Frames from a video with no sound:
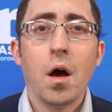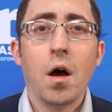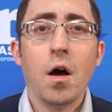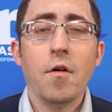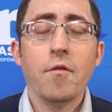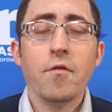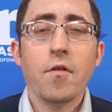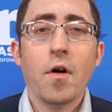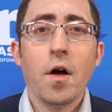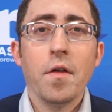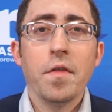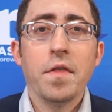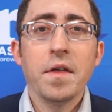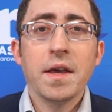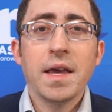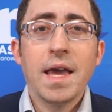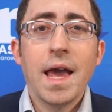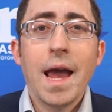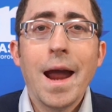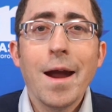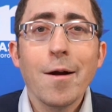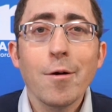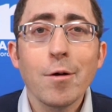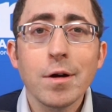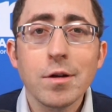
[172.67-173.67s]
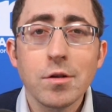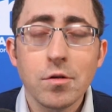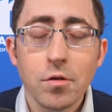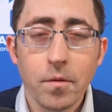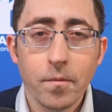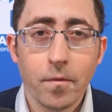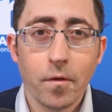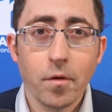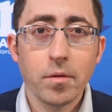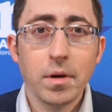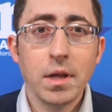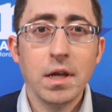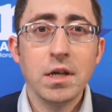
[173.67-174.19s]
of the character
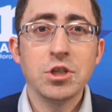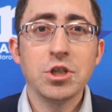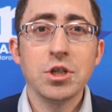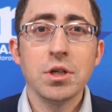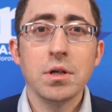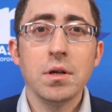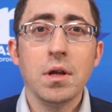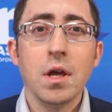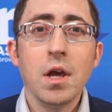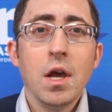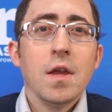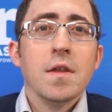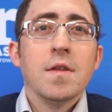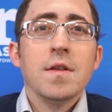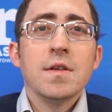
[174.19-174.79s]
of our nation,